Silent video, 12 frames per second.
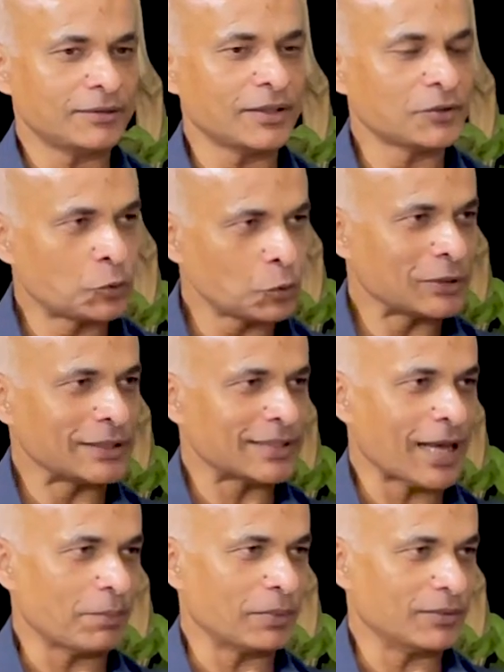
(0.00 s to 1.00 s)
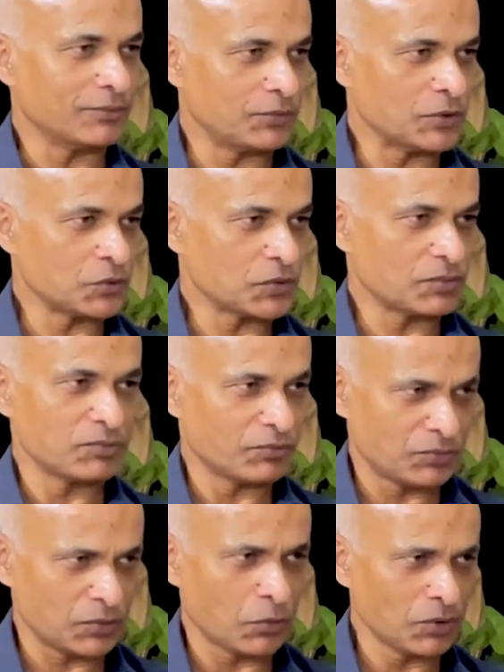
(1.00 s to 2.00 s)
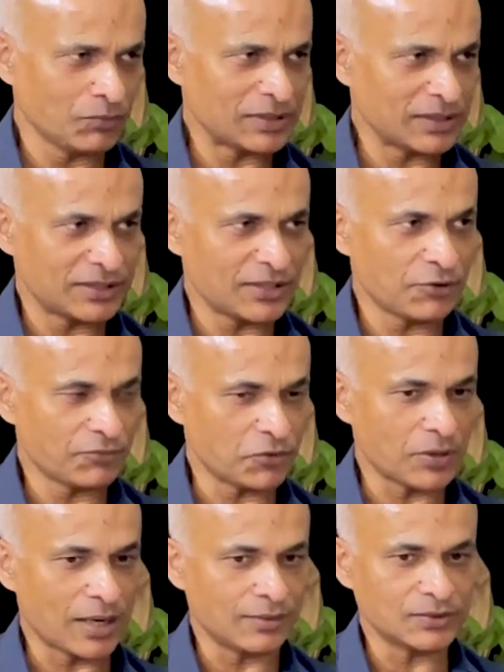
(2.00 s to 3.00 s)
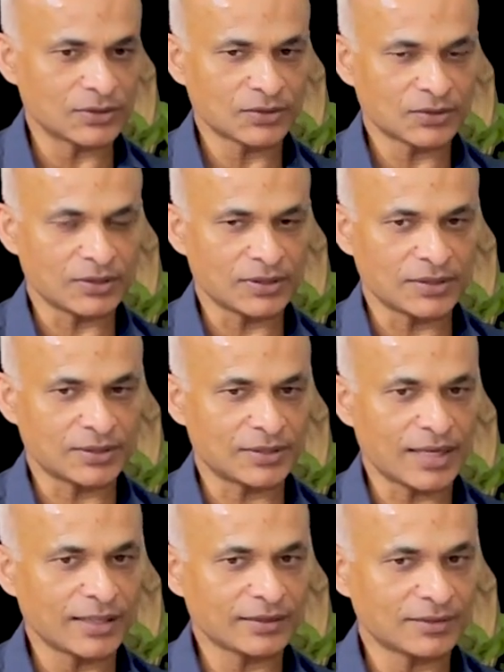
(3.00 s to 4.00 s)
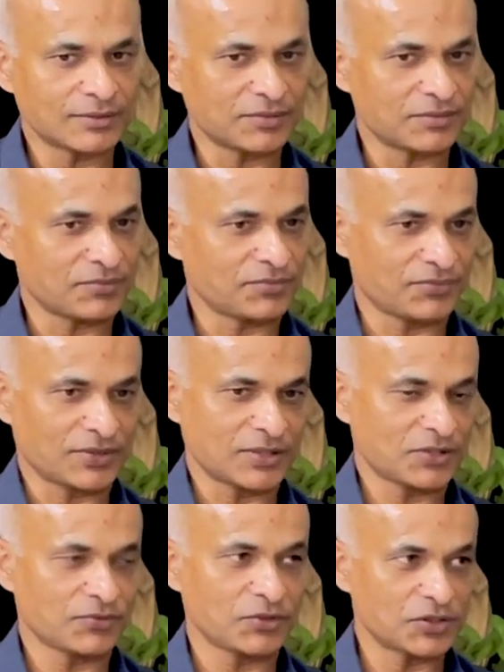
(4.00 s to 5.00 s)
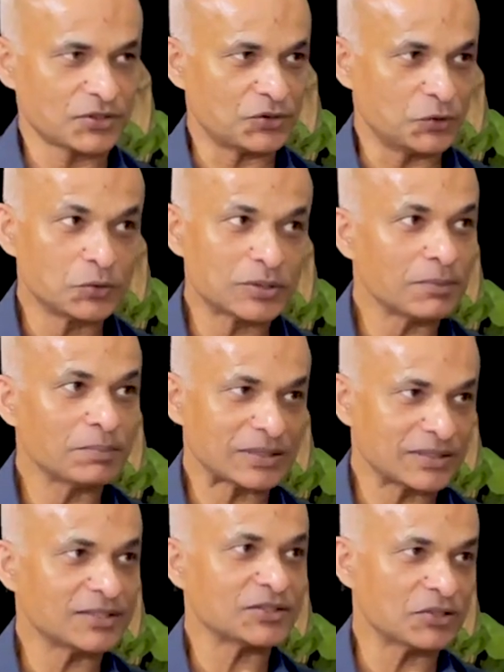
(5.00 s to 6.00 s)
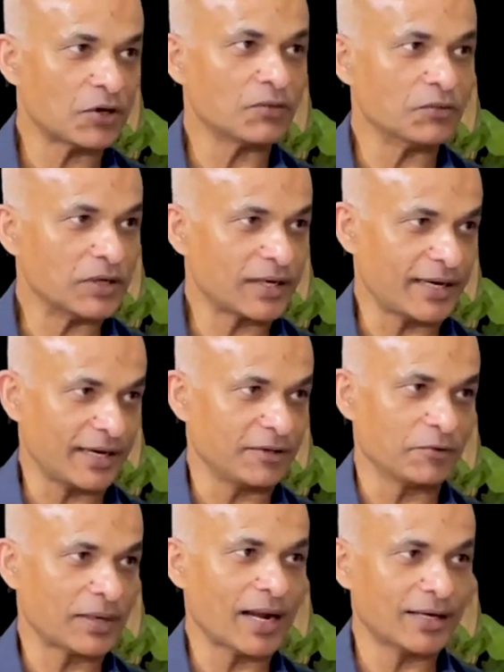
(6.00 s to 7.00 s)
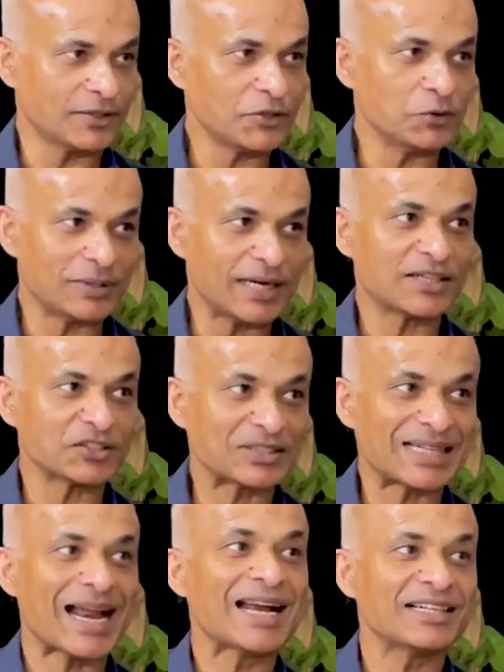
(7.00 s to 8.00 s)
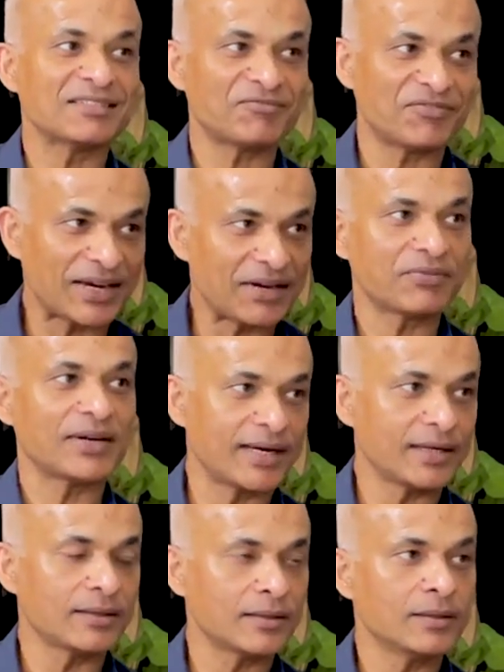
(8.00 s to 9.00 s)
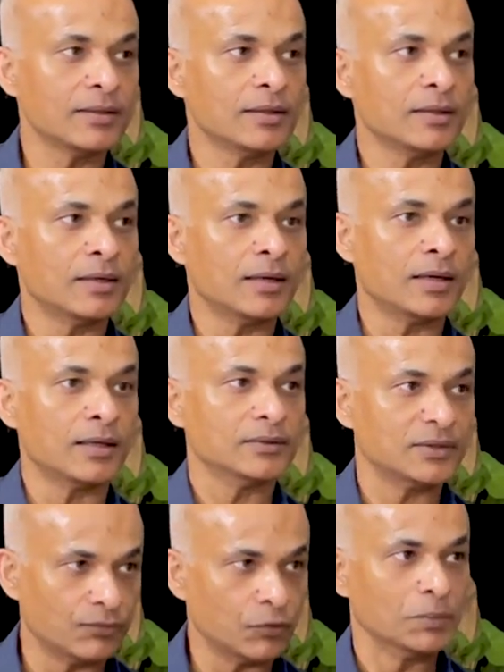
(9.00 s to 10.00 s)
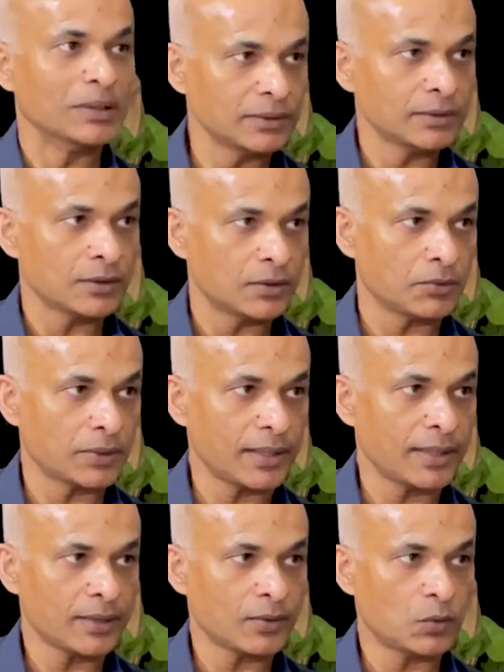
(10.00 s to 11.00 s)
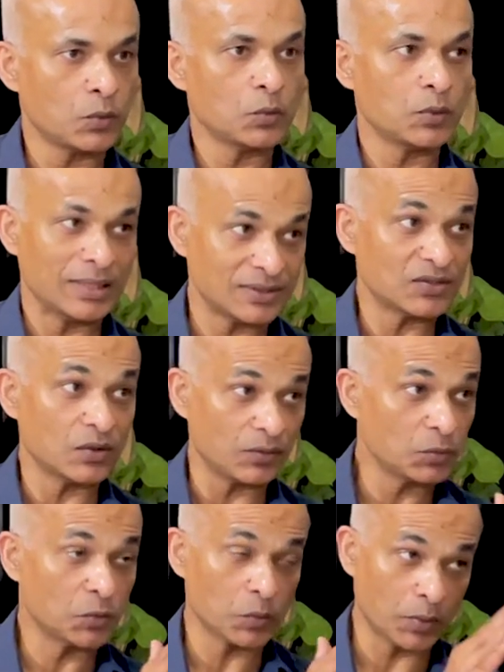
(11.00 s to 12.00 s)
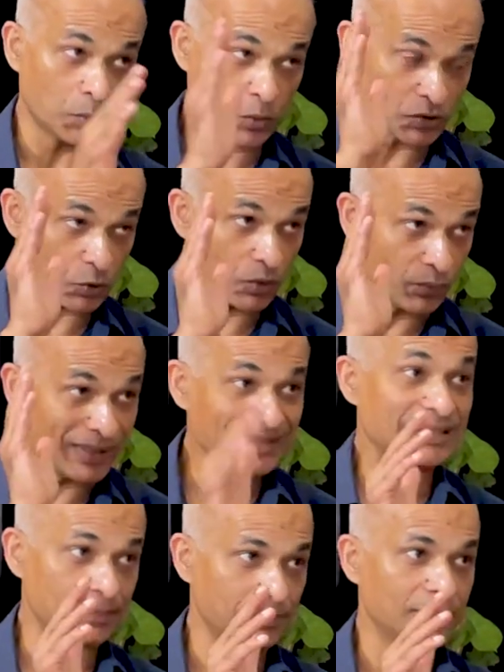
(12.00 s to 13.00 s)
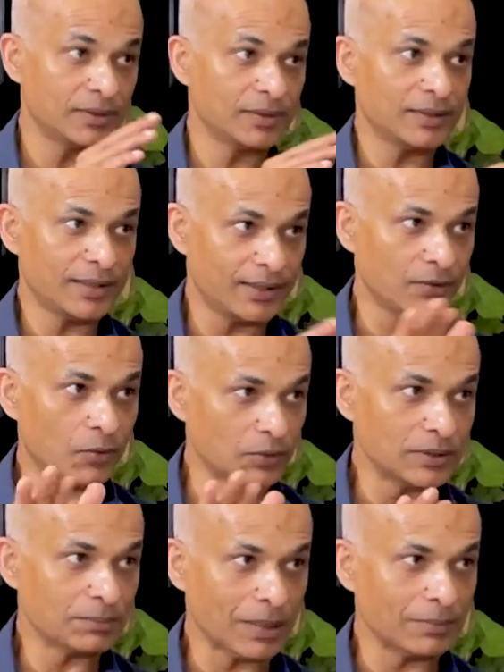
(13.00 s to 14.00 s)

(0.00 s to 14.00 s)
There are two things happened, which was all within 3 or 4 hours, is that, first of all, this neutral business is not working. Okay, either you take a stand favoring the woman, okay, who was called victim in all the